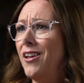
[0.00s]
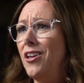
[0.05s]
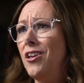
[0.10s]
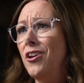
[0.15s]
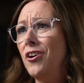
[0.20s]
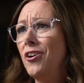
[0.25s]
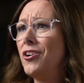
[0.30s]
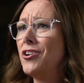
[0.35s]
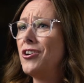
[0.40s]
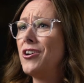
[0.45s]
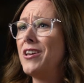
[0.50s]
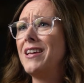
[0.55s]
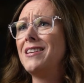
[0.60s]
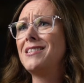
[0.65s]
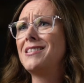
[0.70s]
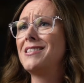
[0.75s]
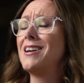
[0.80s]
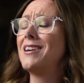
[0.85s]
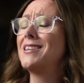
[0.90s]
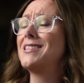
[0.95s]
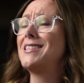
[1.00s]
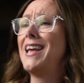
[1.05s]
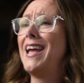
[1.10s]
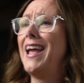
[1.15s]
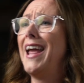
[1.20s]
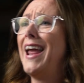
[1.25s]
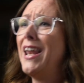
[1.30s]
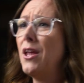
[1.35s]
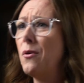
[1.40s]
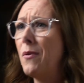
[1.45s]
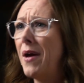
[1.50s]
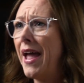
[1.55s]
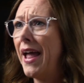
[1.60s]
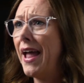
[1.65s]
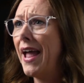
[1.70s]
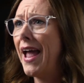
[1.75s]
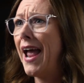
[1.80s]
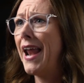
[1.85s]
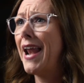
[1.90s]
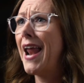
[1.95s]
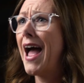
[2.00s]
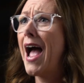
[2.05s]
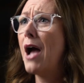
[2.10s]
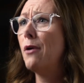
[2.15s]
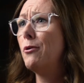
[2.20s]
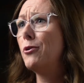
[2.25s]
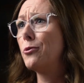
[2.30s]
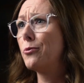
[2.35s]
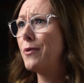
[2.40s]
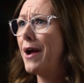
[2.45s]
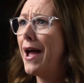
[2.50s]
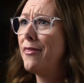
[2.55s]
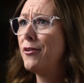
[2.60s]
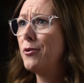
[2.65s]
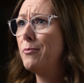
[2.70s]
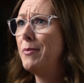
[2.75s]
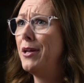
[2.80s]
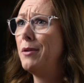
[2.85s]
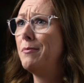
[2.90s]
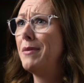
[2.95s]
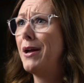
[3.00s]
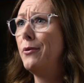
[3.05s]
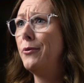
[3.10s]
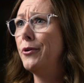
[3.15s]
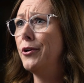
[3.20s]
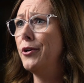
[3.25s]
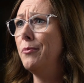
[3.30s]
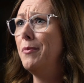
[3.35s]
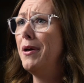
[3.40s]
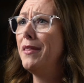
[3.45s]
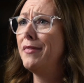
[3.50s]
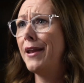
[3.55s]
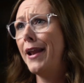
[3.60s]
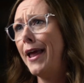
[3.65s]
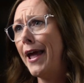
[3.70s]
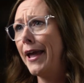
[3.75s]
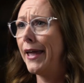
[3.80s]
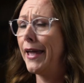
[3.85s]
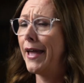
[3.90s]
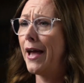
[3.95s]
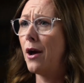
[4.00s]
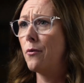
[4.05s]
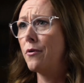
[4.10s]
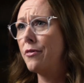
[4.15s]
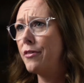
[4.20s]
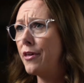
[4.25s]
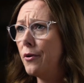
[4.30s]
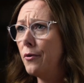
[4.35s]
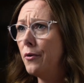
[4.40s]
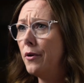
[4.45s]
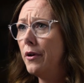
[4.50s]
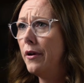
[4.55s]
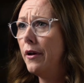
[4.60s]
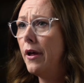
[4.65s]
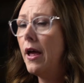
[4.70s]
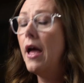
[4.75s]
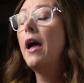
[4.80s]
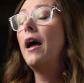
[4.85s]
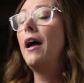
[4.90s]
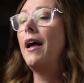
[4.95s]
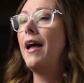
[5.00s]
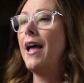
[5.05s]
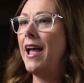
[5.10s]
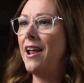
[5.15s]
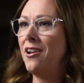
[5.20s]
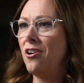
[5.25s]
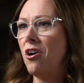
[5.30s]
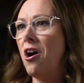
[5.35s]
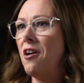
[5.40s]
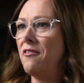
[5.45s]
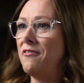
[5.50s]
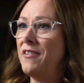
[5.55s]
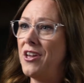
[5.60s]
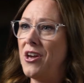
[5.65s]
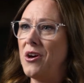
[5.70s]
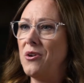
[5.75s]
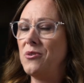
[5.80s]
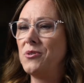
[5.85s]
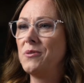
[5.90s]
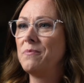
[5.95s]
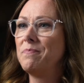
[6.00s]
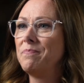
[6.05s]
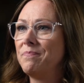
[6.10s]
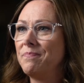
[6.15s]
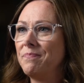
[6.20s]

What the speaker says: "Your cooking sucks anyway, and I would rather be in my room than hanging out with you." And off he goes.